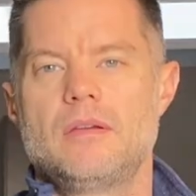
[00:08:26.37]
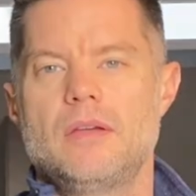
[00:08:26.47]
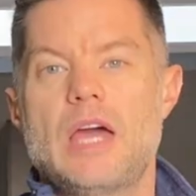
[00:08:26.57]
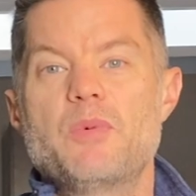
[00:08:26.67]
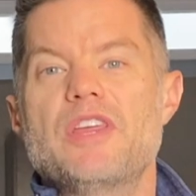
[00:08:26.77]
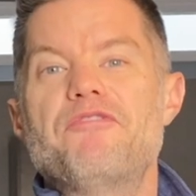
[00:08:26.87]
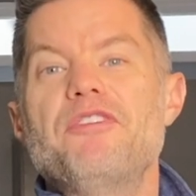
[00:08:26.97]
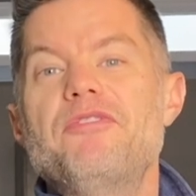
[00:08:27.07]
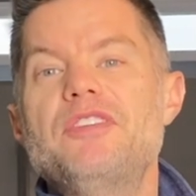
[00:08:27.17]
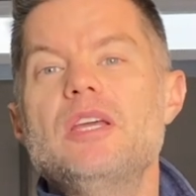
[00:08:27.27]
And with a
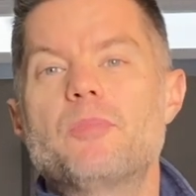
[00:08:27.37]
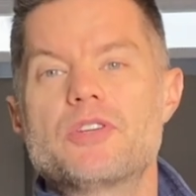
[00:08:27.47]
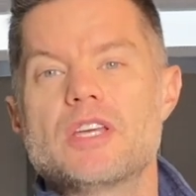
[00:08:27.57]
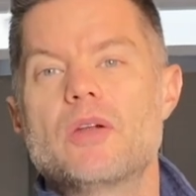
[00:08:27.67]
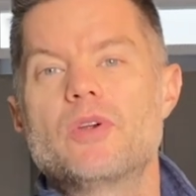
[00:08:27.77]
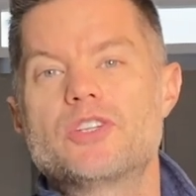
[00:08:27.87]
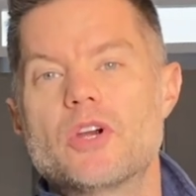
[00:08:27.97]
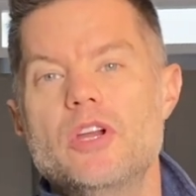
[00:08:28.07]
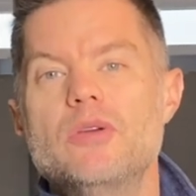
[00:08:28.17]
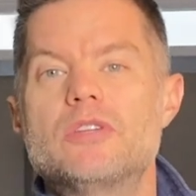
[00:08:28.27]
15%
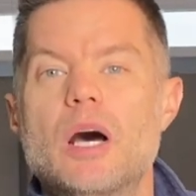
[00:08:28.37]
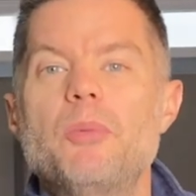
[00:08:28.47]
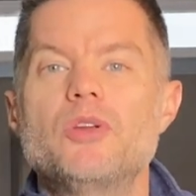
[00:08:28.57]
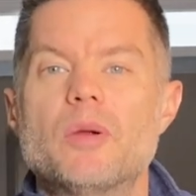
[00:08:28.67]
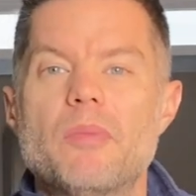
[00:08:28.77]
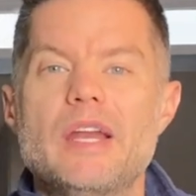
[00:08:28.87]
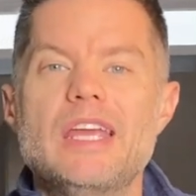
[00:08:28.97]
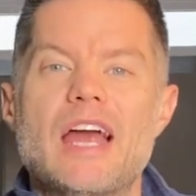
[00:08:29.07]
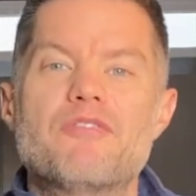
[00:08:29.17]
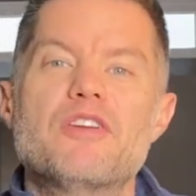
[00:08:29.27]
return, you double your
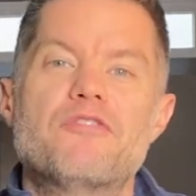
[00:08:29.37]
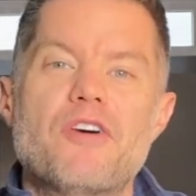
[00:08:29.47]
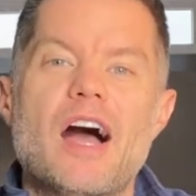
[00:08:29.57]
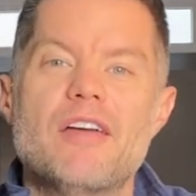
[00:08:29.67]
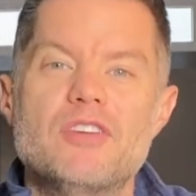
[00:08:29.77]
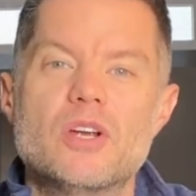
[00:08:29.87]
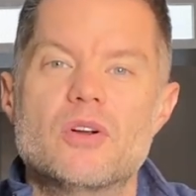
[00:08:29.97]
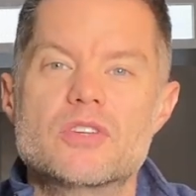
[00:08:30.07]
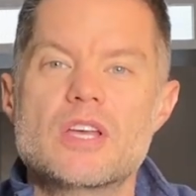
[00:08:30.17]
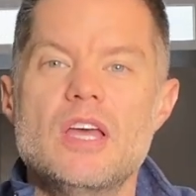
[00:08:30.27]
money every 5
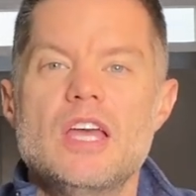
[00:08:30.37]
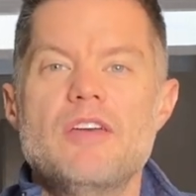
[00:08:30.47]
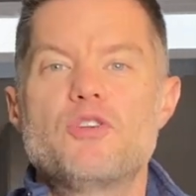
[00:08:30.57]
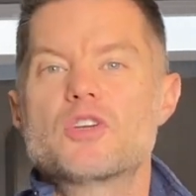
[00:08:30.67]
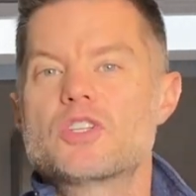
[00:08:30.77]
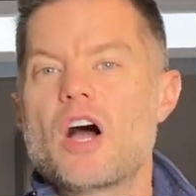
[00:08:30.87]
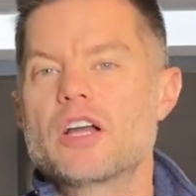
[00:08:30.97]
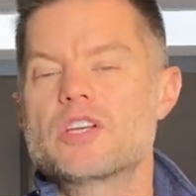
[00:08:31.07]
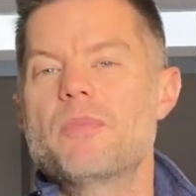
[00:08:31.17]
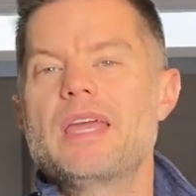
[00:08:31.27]
years. If your
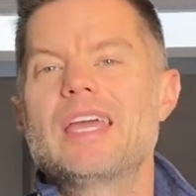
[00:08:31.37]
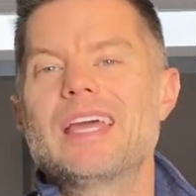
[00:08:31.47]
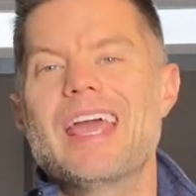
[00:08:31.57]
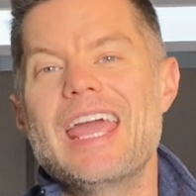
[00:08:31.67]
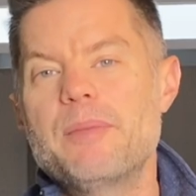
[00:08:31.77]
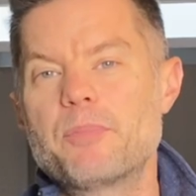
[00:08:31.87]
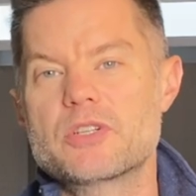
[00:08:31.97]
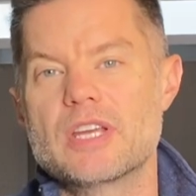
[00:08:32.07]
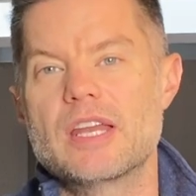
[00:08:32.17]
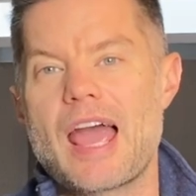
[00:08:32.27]
stocks are making an
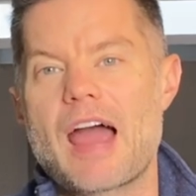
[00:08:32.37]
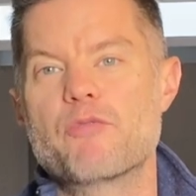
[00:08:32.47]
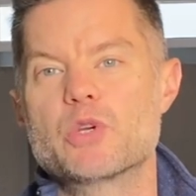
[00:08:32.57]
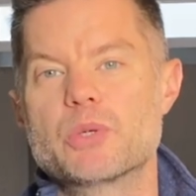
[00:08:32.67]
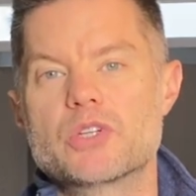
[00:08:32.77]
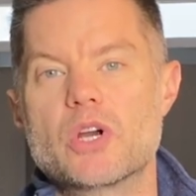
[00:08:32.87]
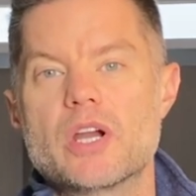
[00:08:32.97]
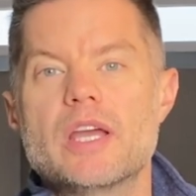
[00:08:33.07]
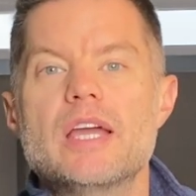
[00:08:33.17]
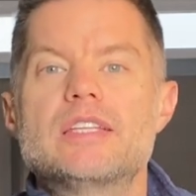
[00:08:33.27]
8% average
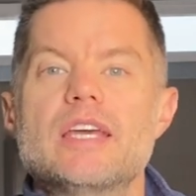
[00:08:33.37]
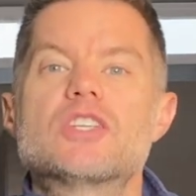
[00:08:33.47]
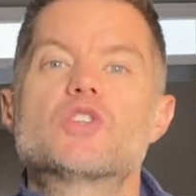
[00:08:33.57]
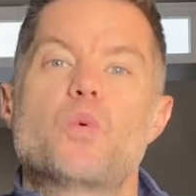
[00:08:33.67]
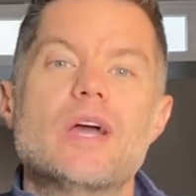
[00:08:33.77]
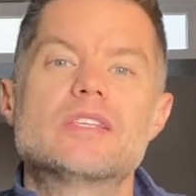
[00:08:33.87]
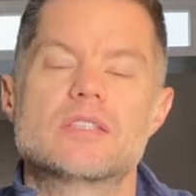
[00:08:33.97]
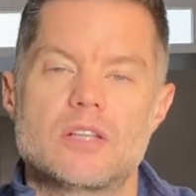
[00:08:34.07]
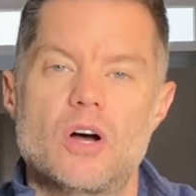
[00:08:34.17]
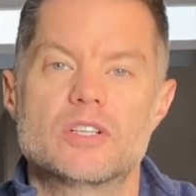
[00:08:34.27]
return, it takes twice
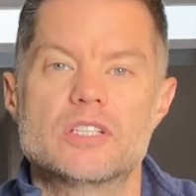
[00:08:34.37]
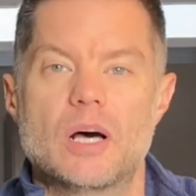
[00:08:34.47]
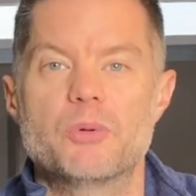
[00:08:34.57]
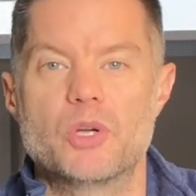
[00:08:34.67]
as long to double your